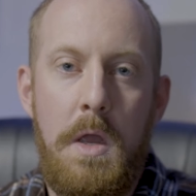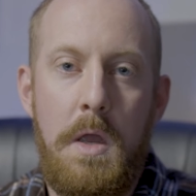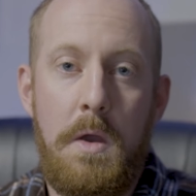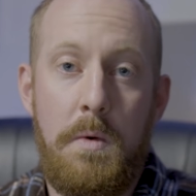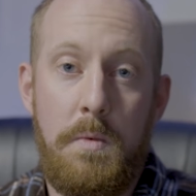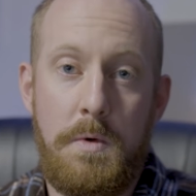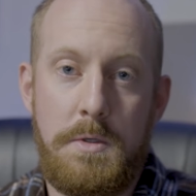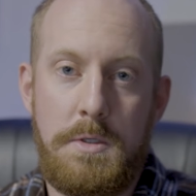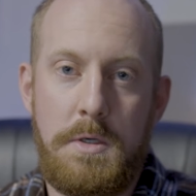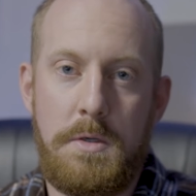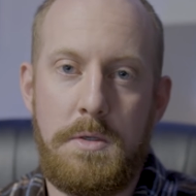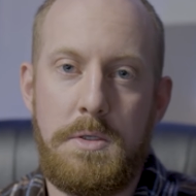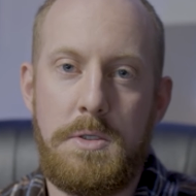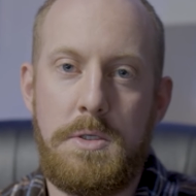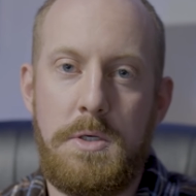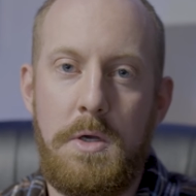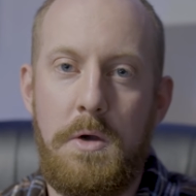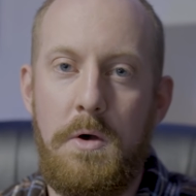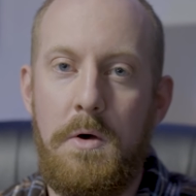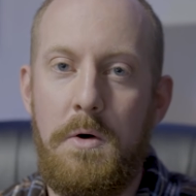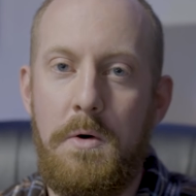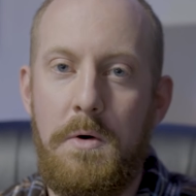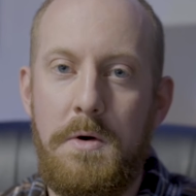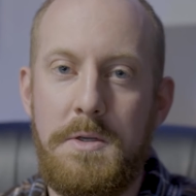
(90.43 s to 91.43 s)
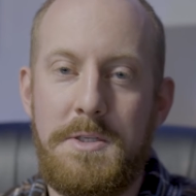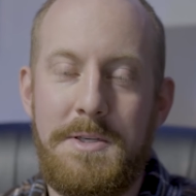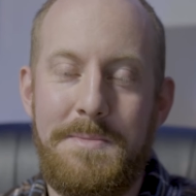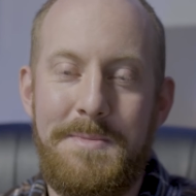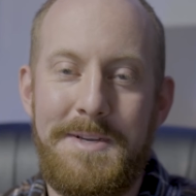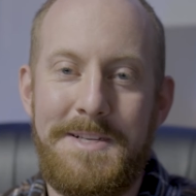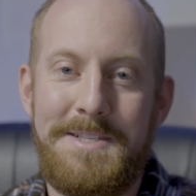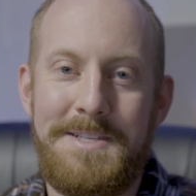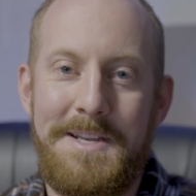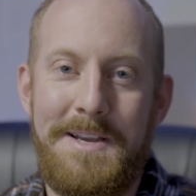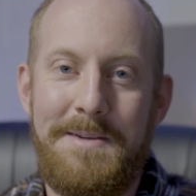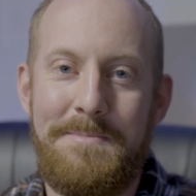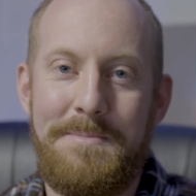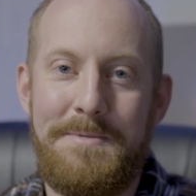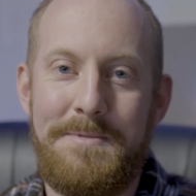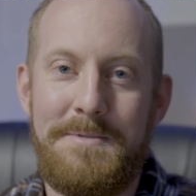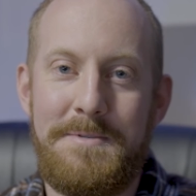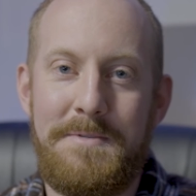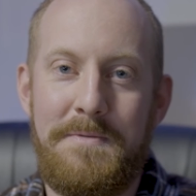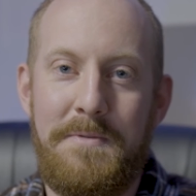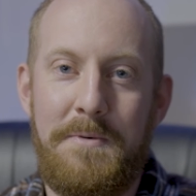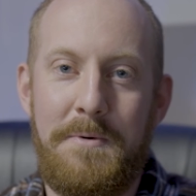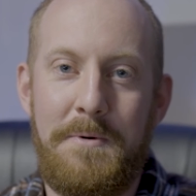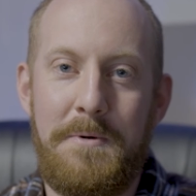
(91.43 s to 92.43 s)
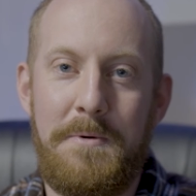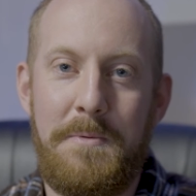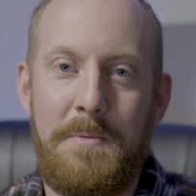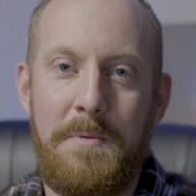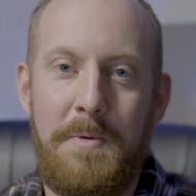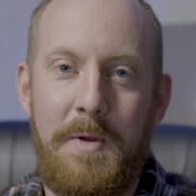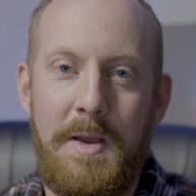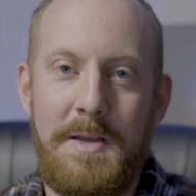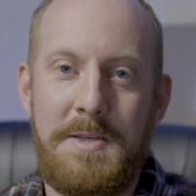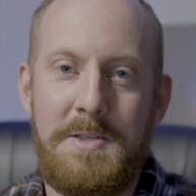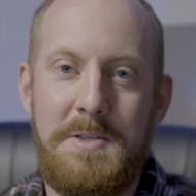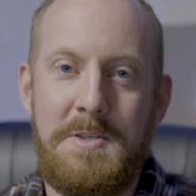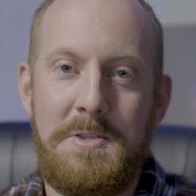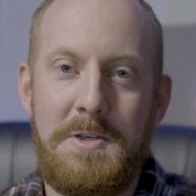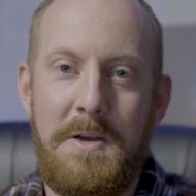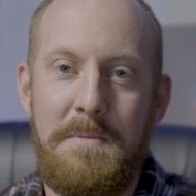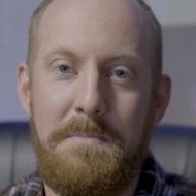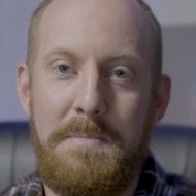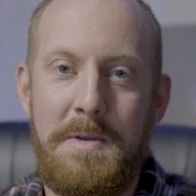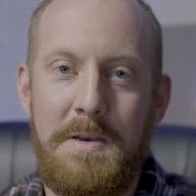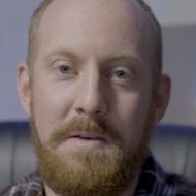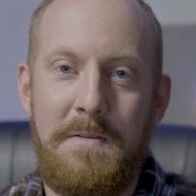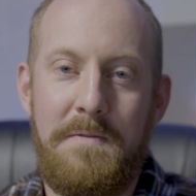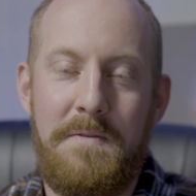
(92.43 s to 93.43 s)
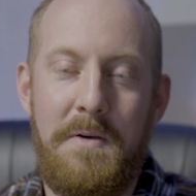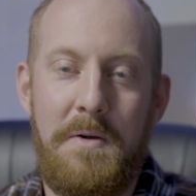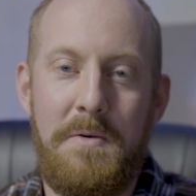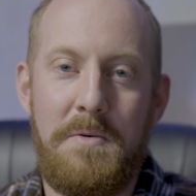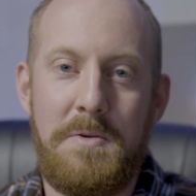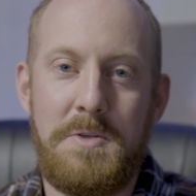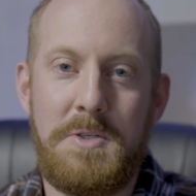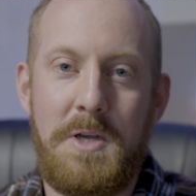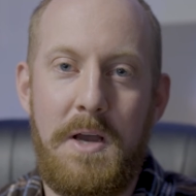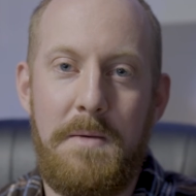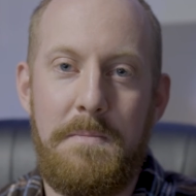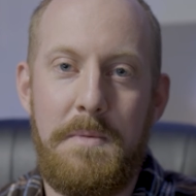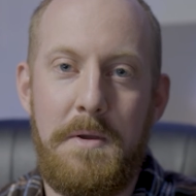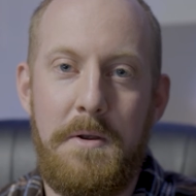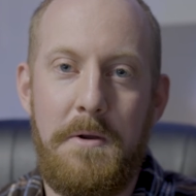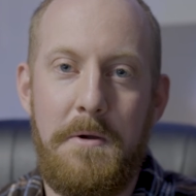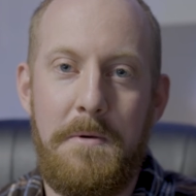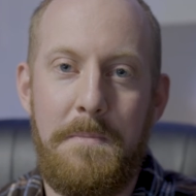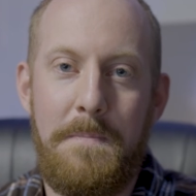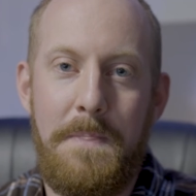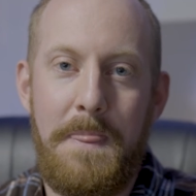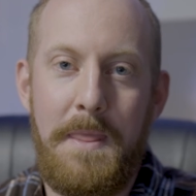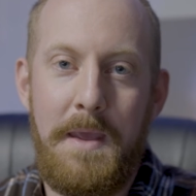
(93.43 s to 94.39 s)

which I'll show some examples for when we actually jump into Photoshop here.